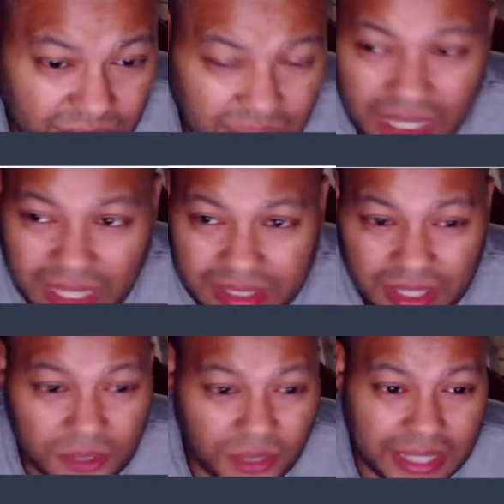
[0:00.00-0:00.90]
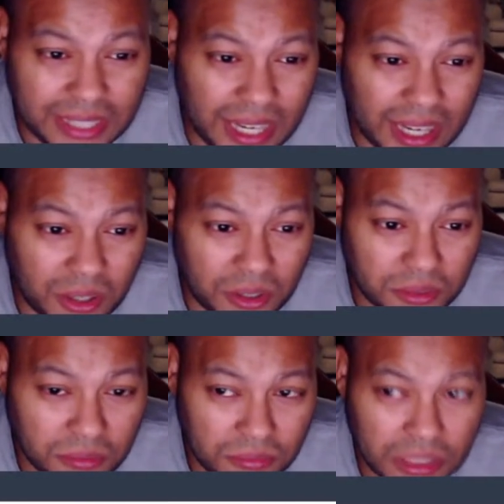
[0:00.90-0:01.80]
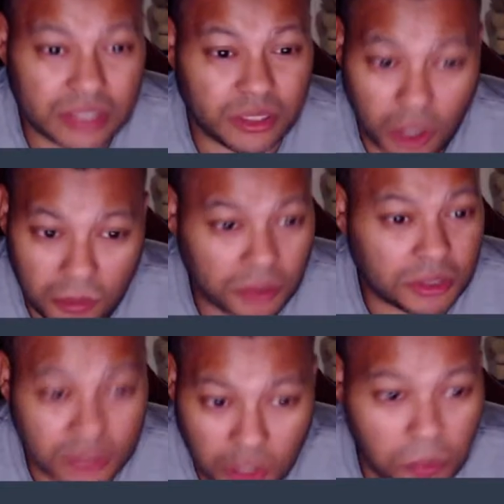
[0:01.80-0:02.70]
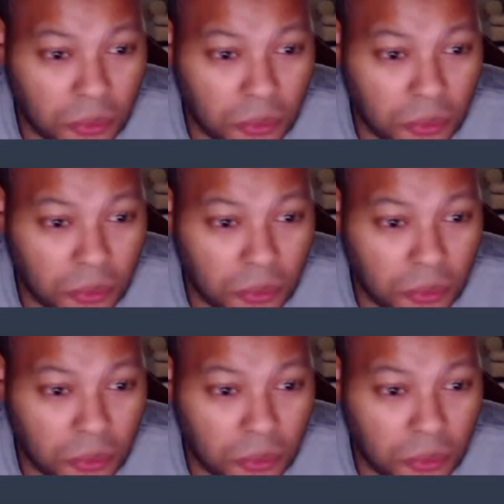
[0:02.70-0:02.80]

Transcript: Because I can tell you right now, there's almost no